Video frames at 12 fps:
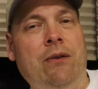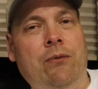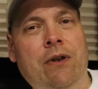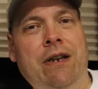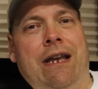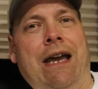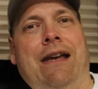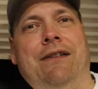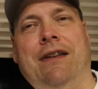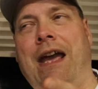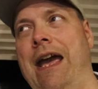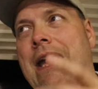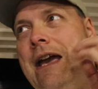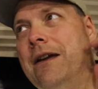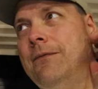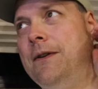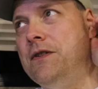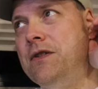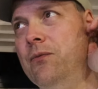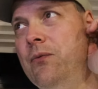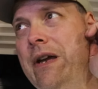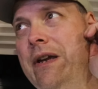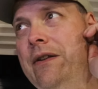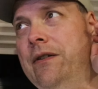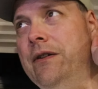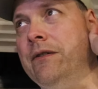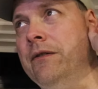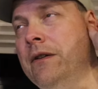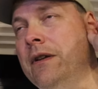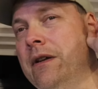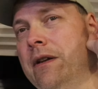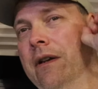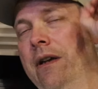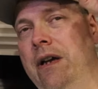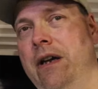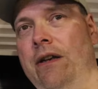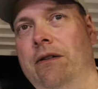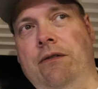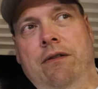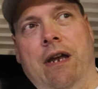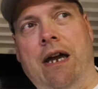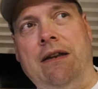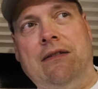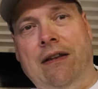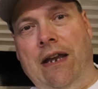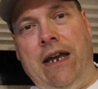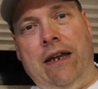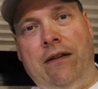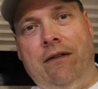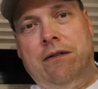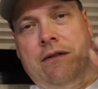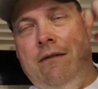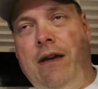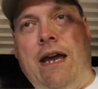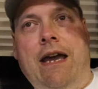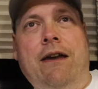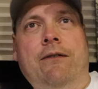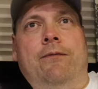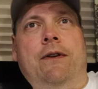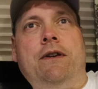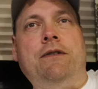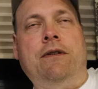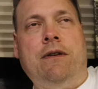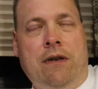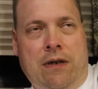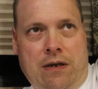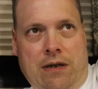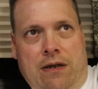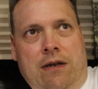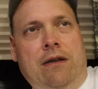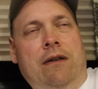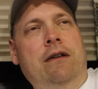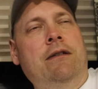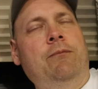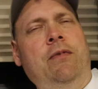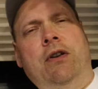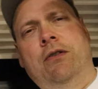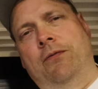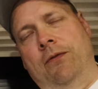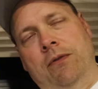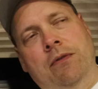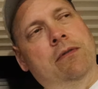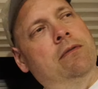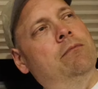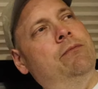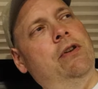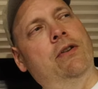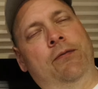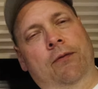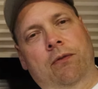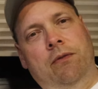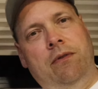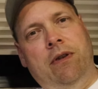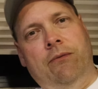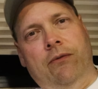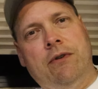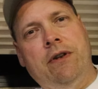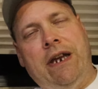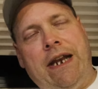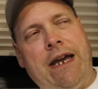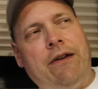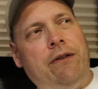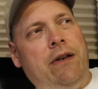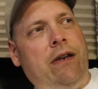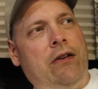One guy's kayak fishing while he's here. Uh, there's a nice lake, kayak fish. Beautiful, beautiful. And we'll get out and